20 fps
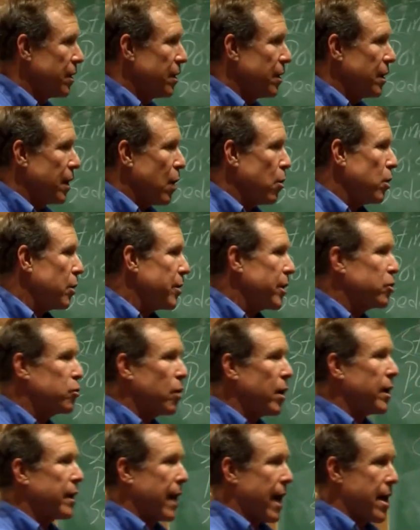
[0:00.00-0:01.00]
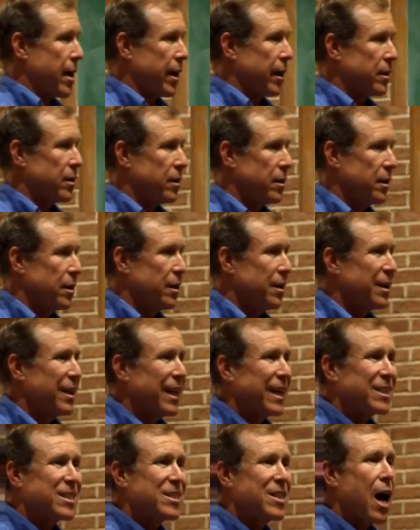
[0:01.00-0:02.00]
I want to be a drug addict.
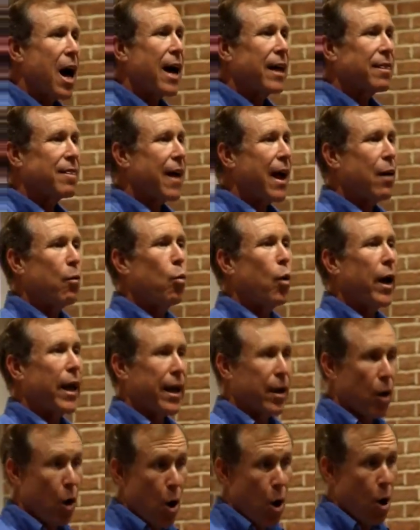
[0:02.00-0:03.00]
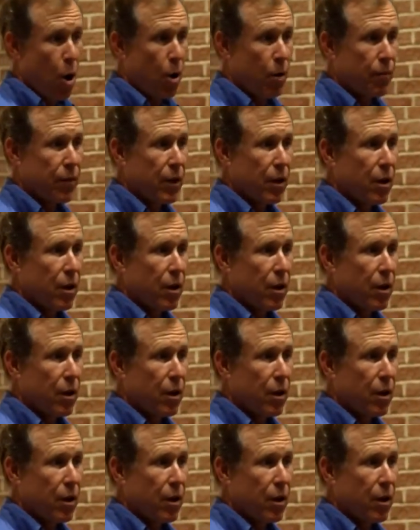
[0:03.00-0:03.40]
It's not that way at all.